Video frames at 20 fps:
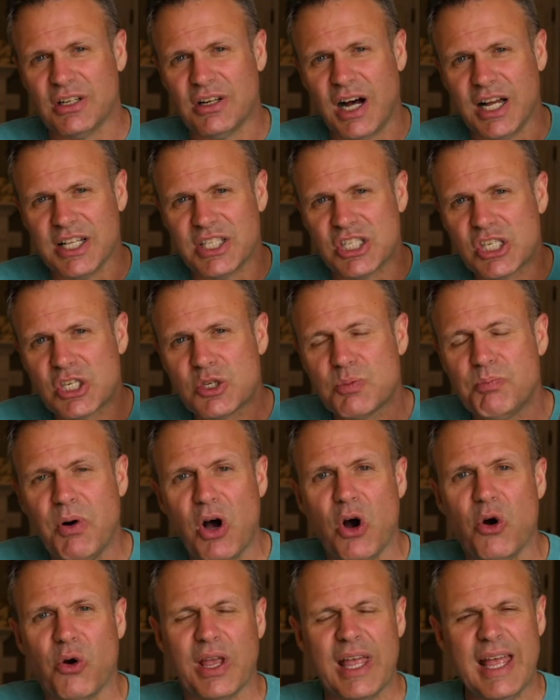God
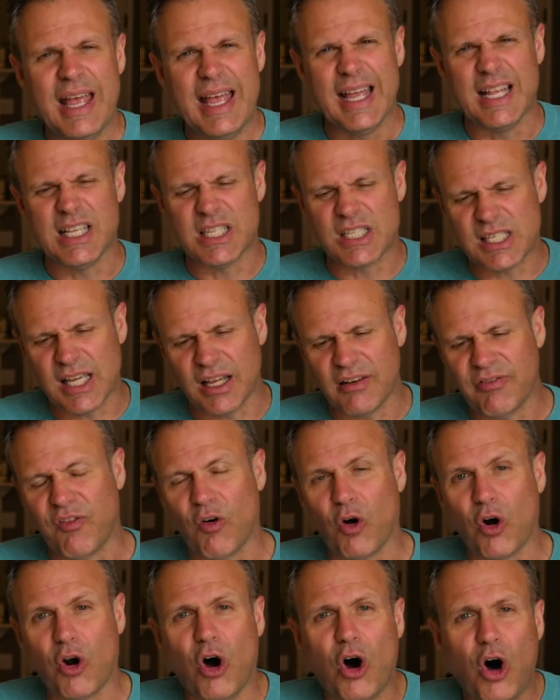spoke and said,
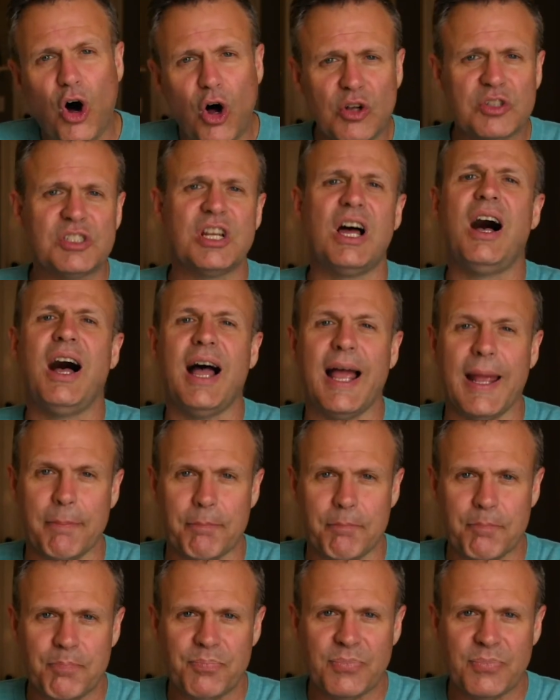for all time,